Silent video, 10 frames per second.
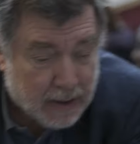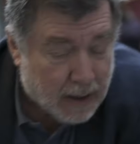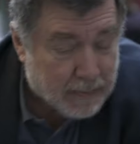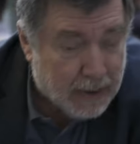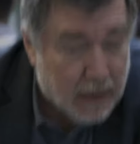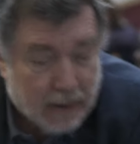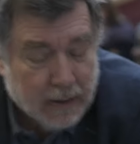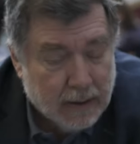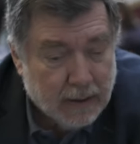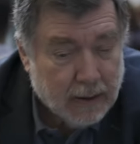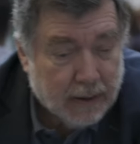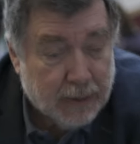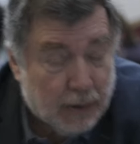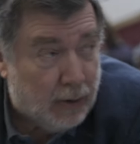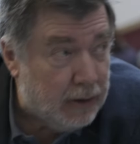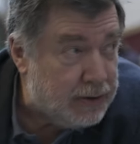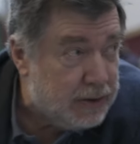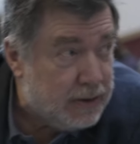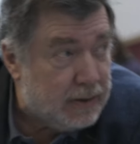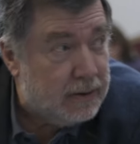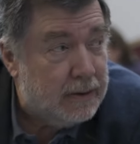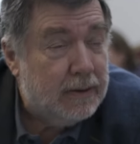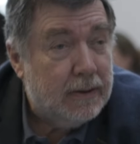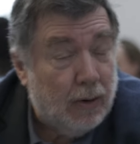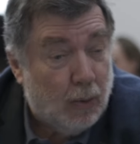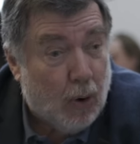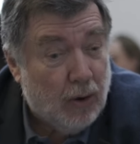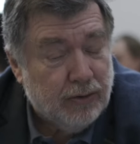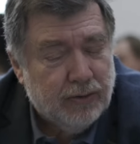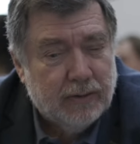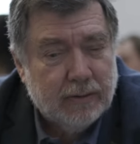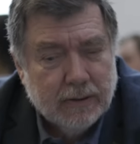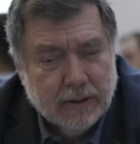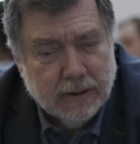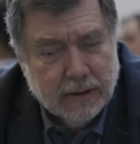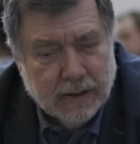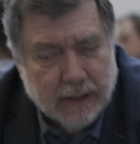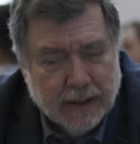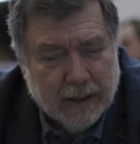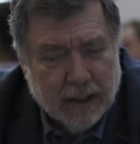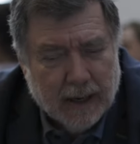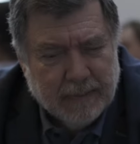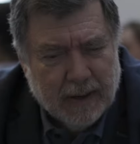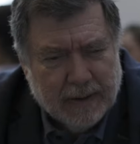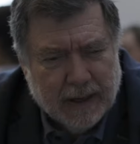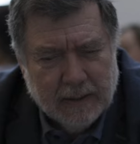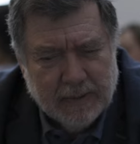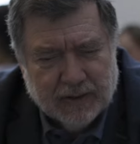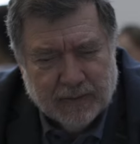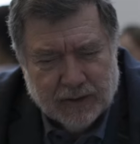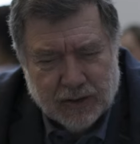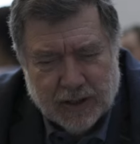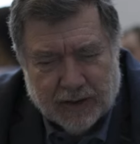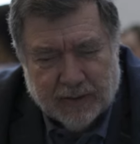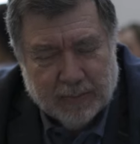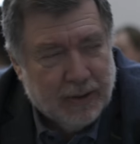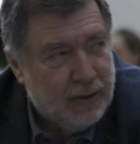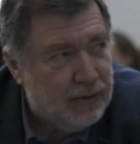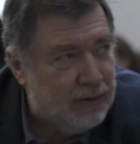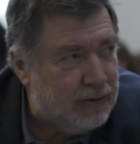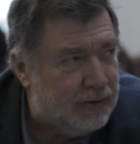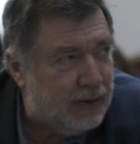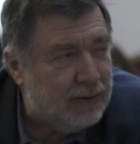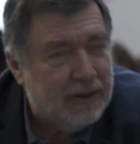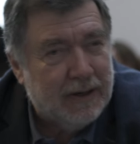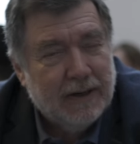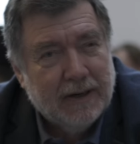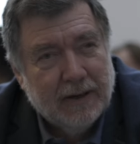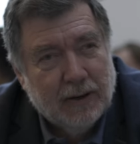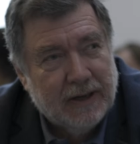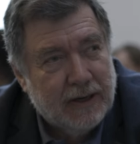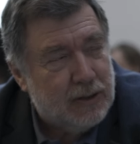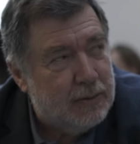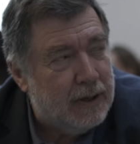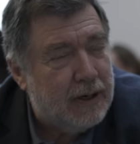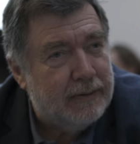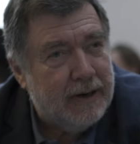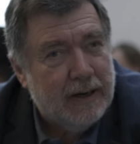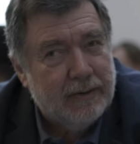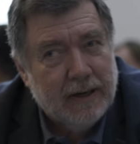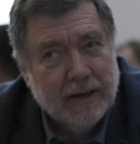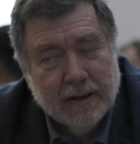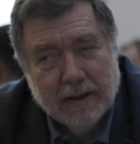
I'm a neurologist, or was. I'm now a cannabis physician, I suppose. It's an odd end to a career, really.